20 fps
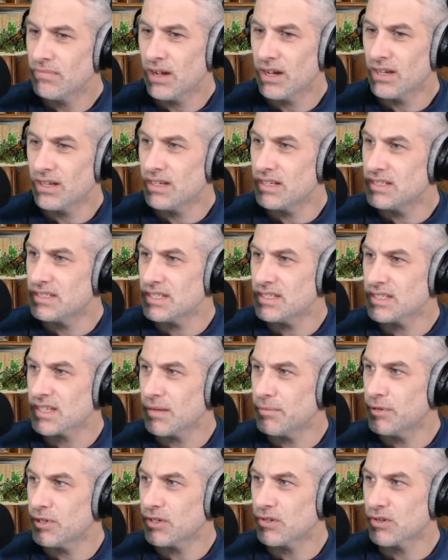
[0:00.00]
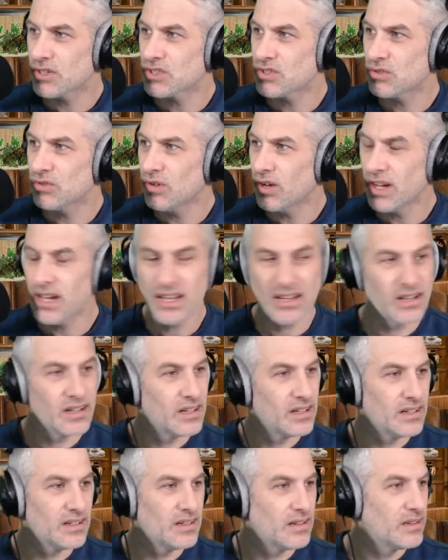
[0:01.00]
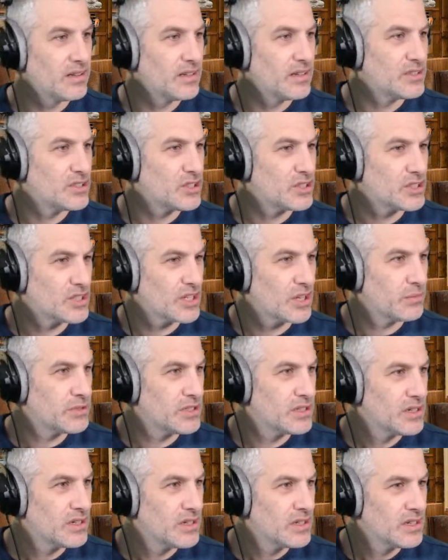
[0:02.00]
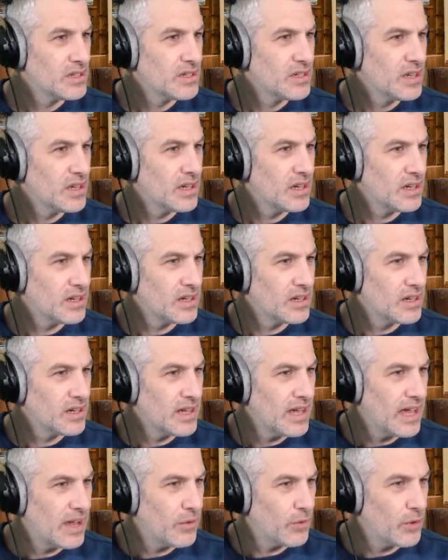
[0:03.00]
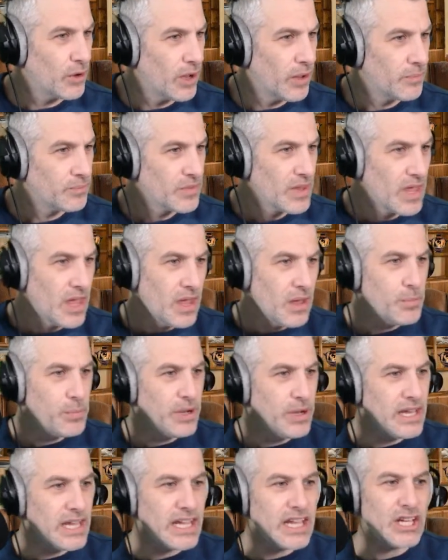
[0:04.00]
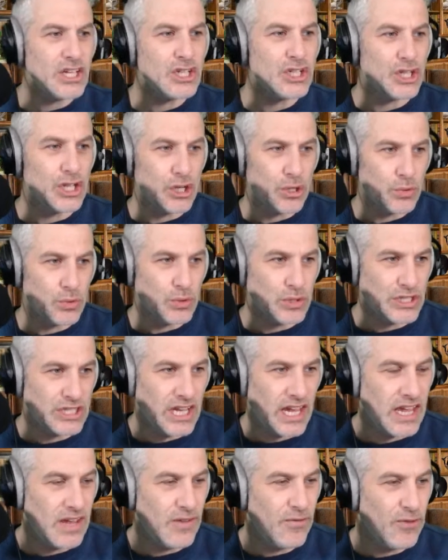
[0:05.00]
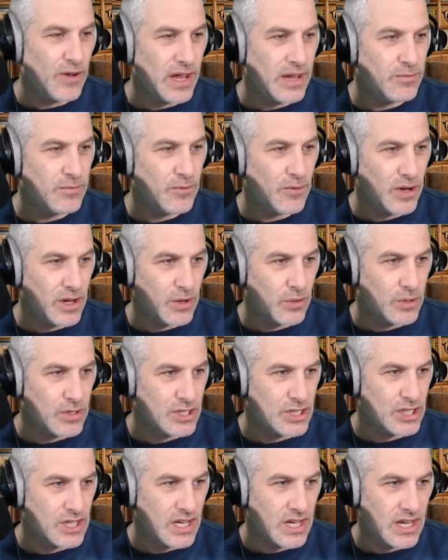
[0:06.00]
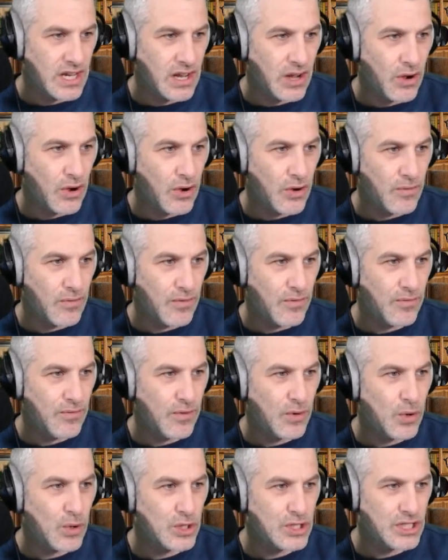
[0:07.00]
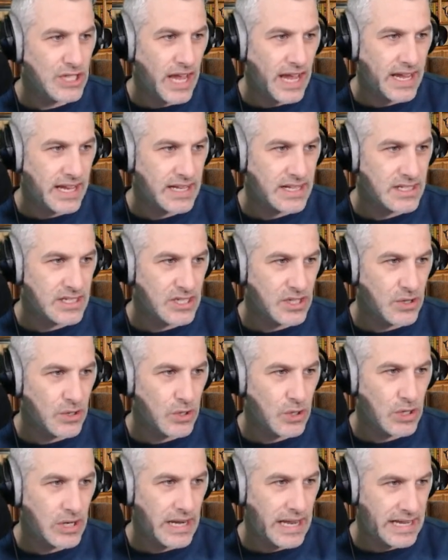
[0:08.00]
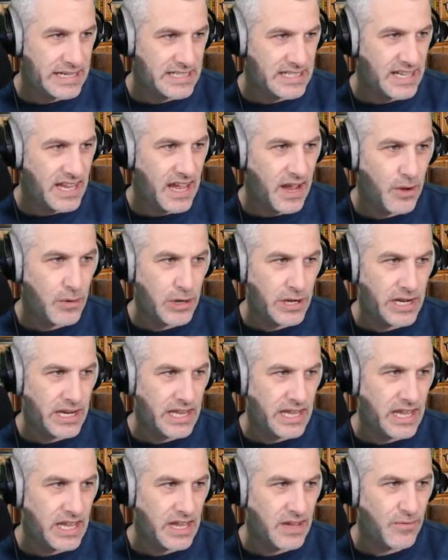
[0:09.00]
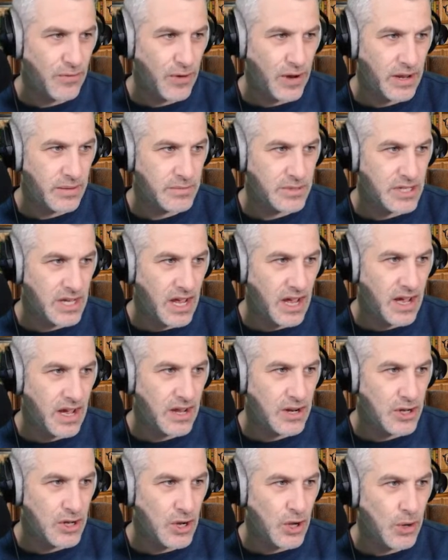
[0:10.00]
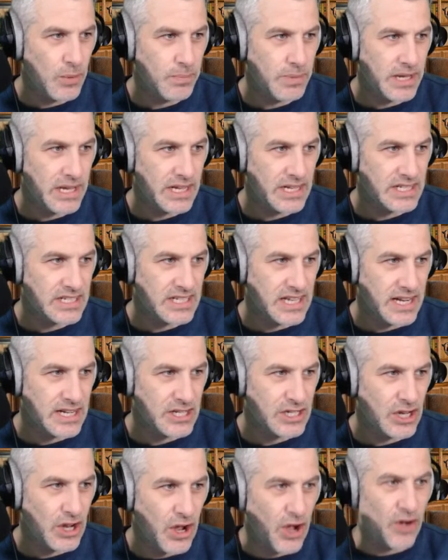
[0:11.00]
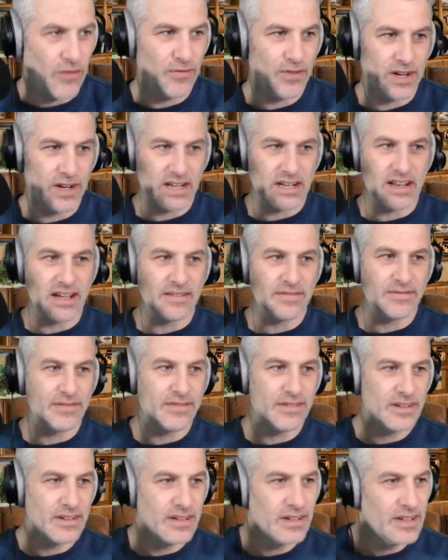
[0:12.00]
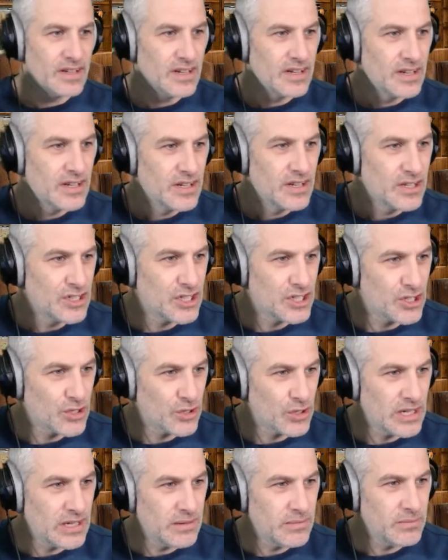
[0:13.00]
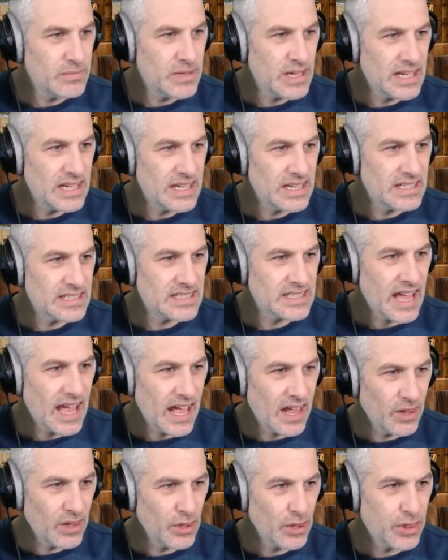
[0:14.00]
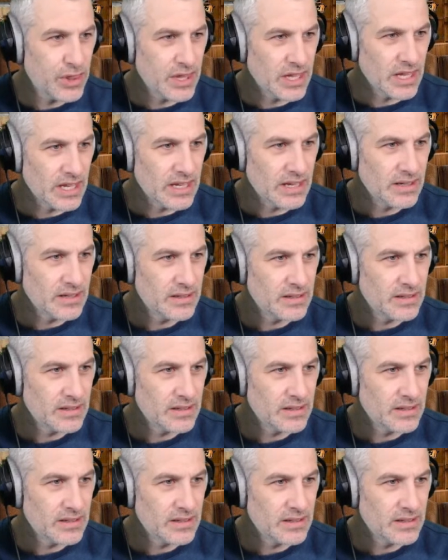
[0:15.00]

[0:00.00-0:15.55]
Uh, is this coming across all right? Uh, it's just tell me uh, error. Please use keyframe frequency of four seconds or less. Currently, keyframes are not being sent often enough. Stream is healthy.